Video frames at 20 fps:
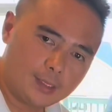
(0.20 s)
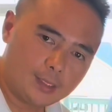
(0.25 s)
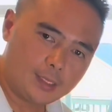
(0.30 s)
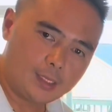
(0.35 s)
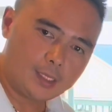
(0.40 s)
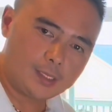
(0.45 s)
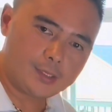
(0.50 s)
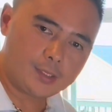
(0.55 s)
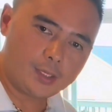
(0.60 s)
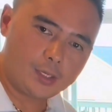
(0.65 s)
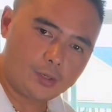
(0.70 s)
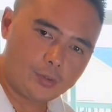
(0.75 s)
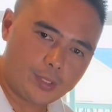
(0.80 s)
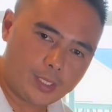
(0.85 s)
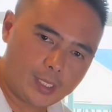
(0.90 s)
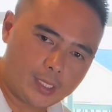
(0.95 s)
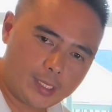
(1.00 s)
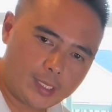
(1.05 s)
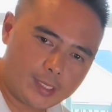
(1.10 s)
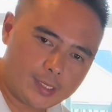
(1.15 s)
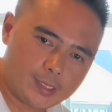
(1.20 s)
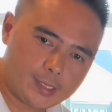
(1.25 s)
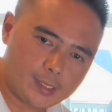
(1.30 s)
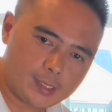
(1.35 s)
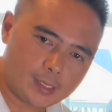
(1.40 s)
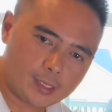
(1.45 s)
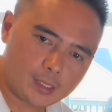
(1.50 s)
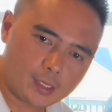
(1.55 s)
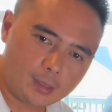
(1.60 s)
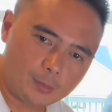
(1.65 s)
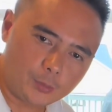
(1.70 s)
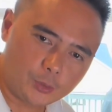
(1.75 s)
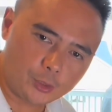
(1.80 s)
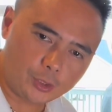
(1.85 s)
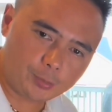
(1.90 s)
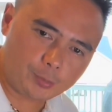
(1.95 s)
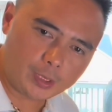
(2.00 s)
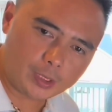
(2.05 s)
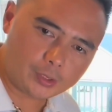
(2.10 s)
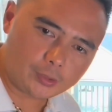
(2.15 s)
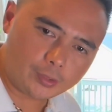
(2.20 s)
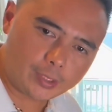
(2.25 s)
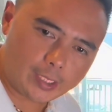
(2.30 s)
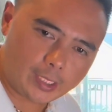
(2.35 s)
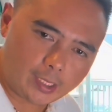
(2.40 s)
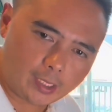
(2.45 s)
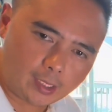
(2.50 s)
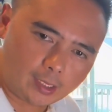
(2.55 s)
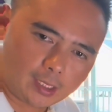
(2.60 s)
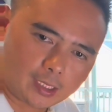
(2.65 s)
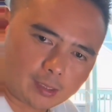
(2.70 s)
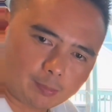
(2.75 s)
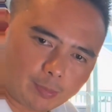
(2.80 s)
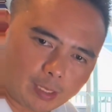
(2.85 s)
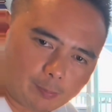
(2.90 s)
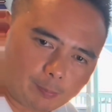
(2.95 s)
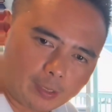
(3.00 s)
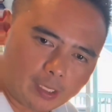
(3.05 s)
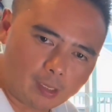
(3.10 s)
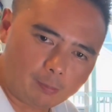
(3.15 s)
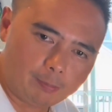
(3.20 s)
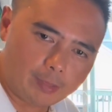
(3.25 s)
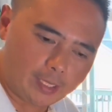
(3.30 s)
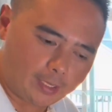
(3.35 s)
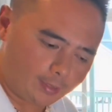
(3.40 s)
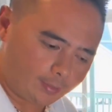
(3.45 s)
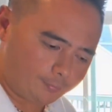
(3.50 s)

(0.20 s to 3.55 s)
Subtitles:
How's it going, guys? Come join me today. Let's make pinakbet.